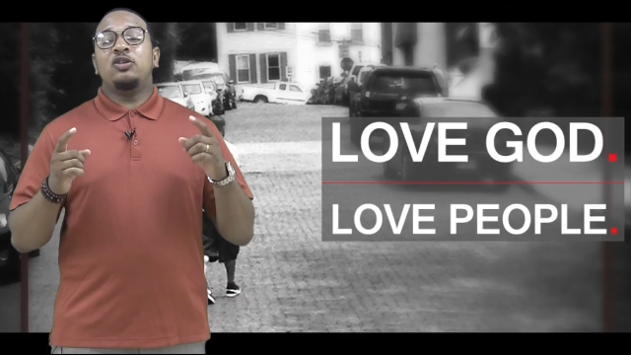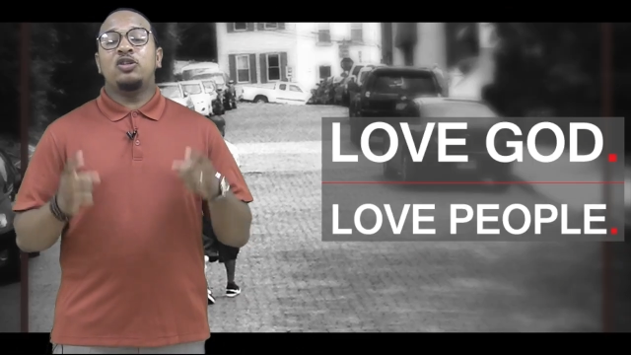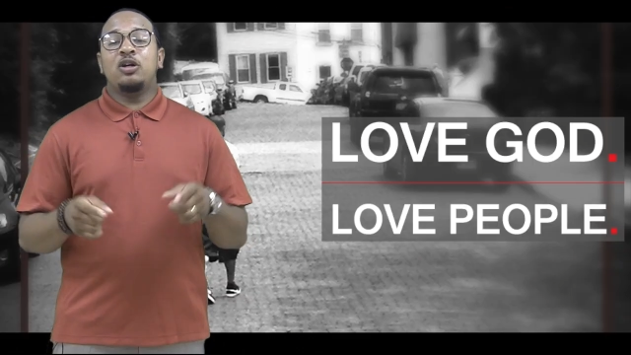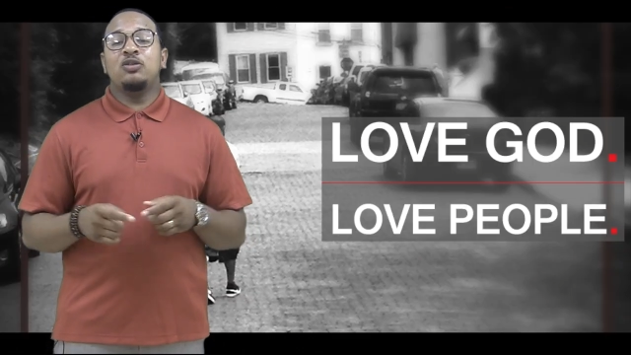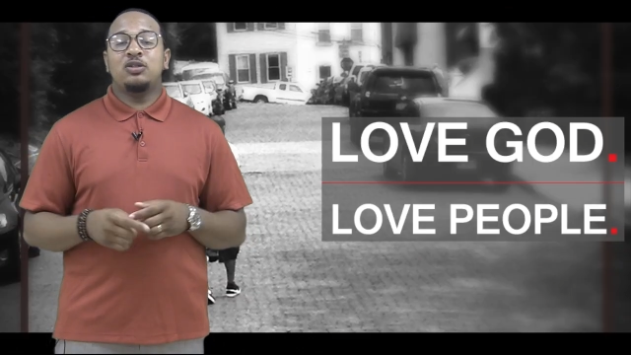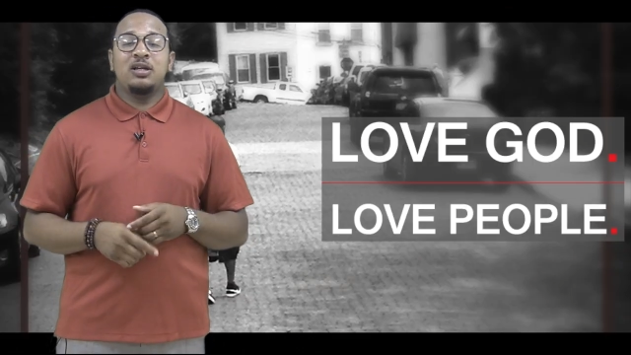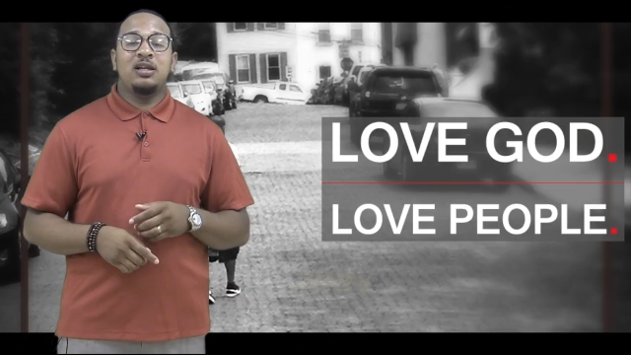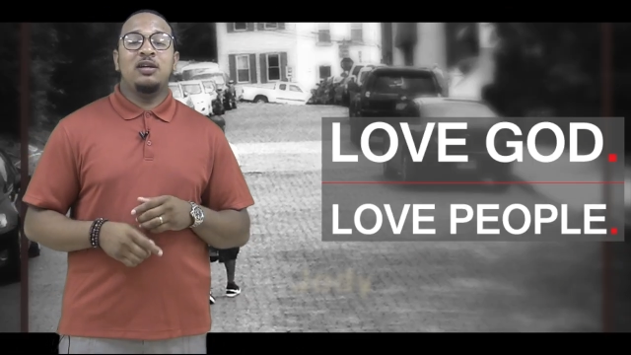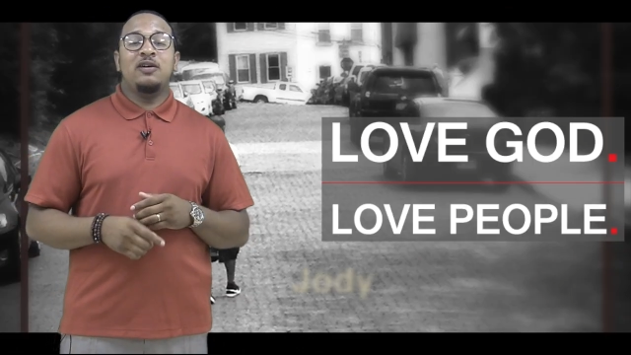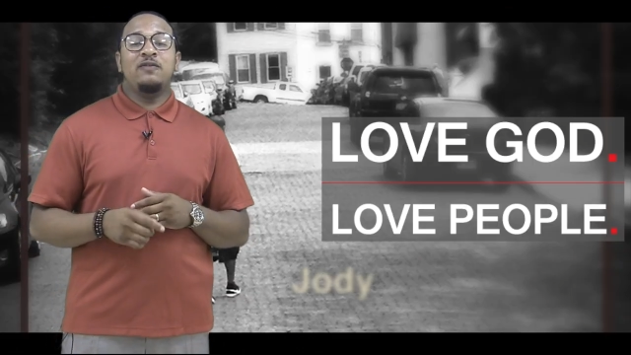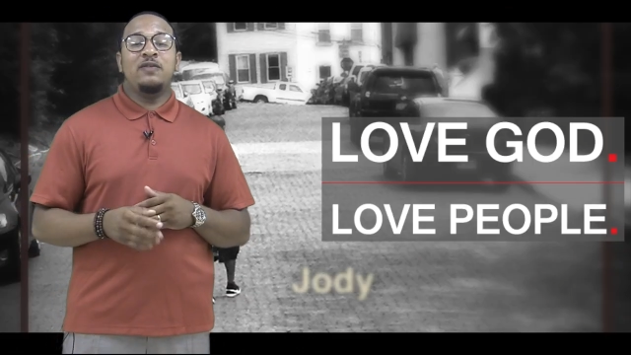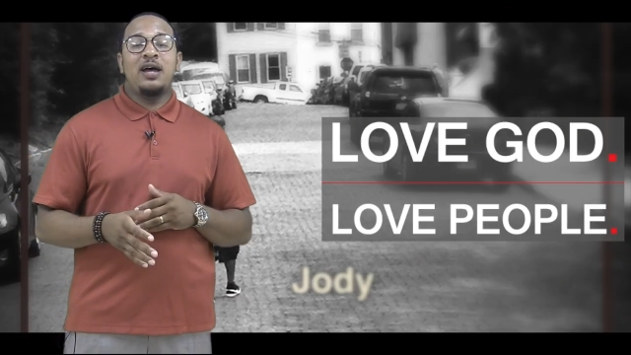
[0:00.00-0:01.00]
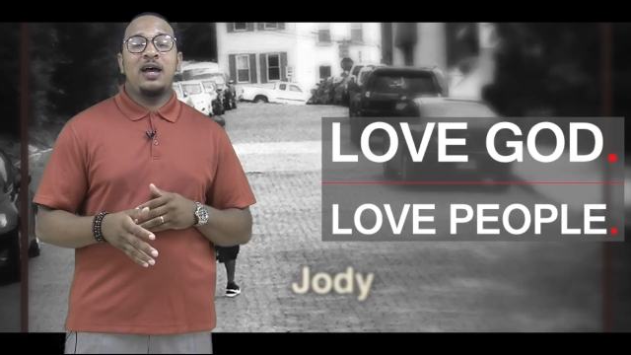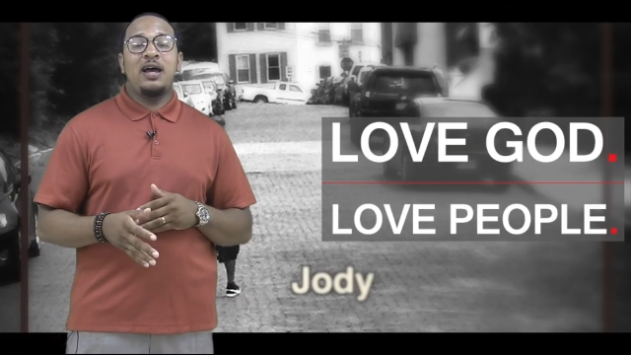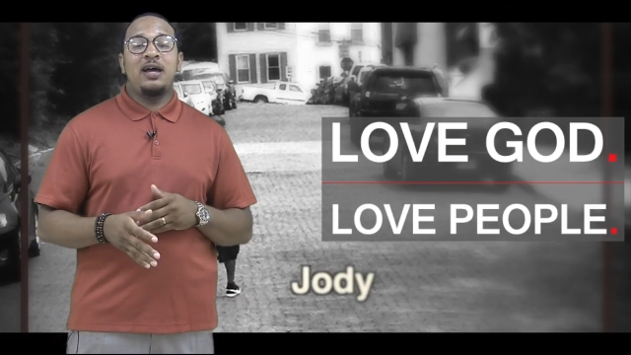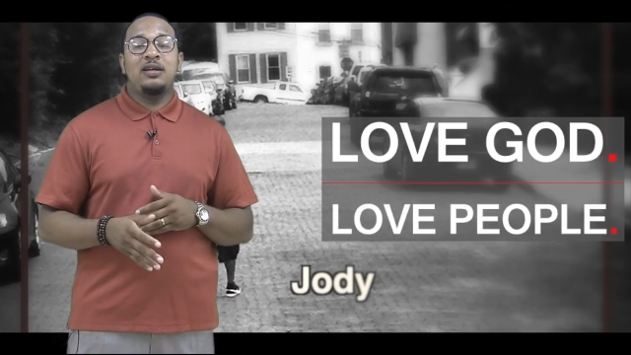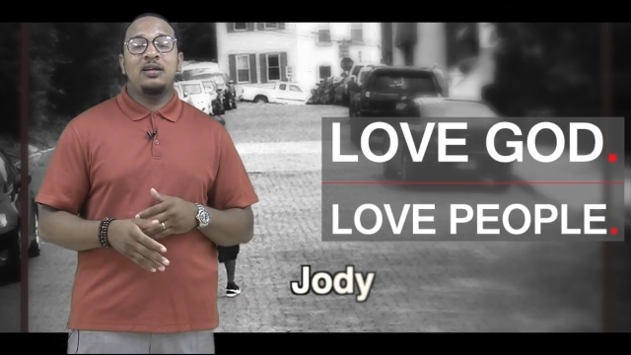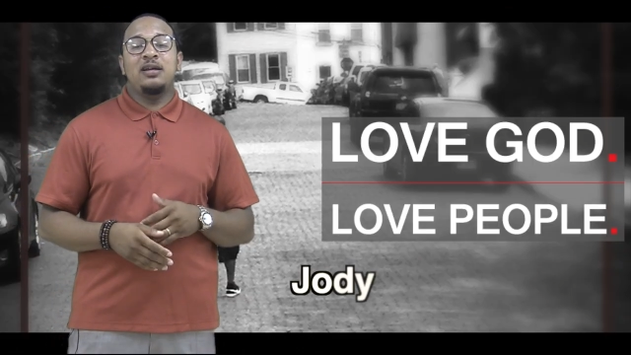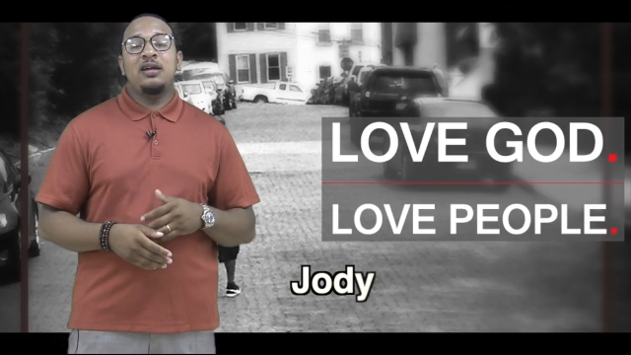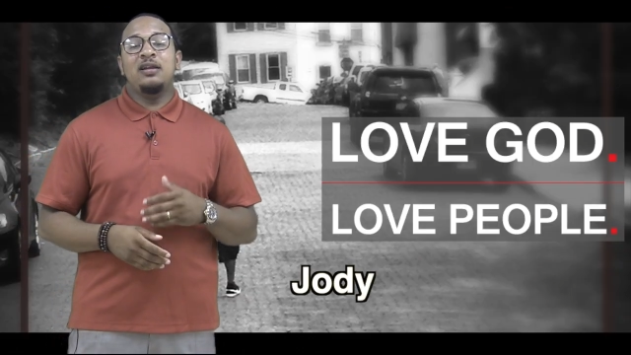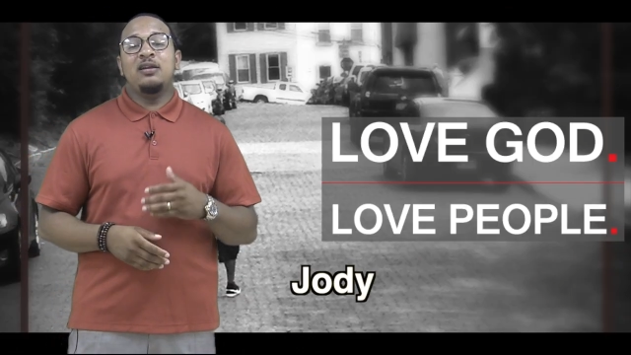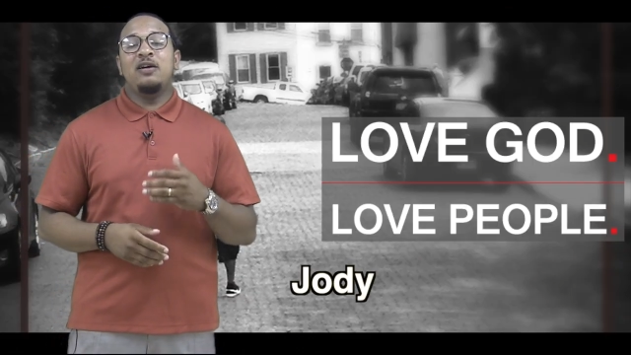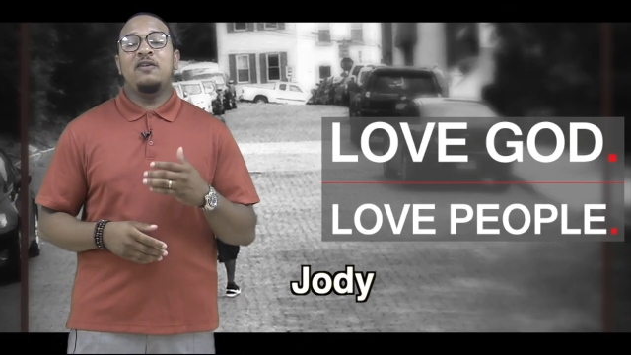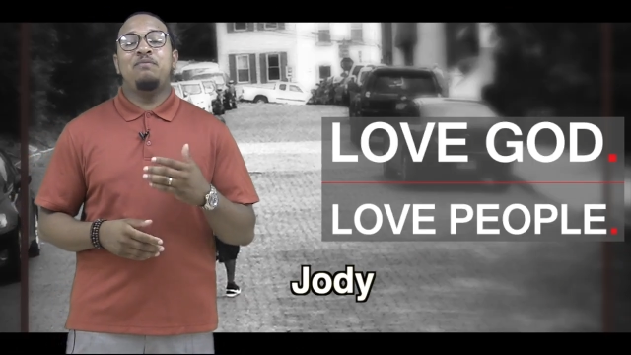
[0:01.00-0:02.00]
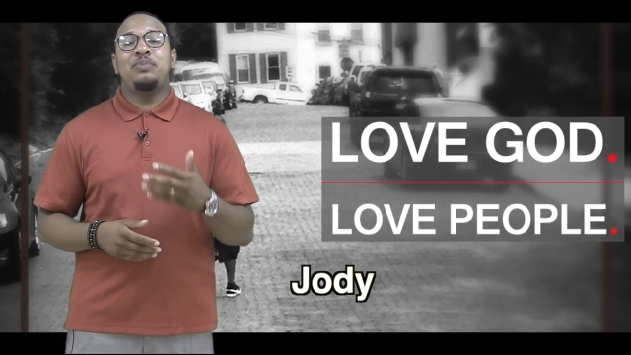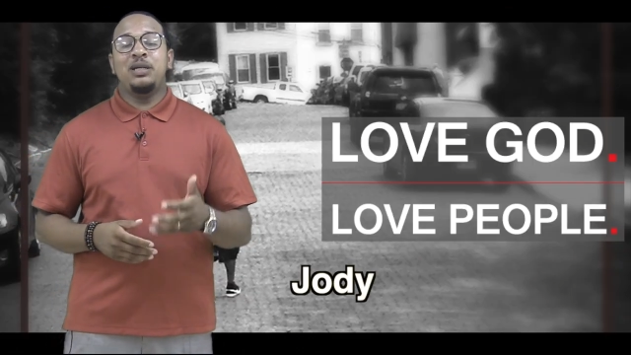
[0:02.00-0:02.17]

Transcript: a church that loves God and loves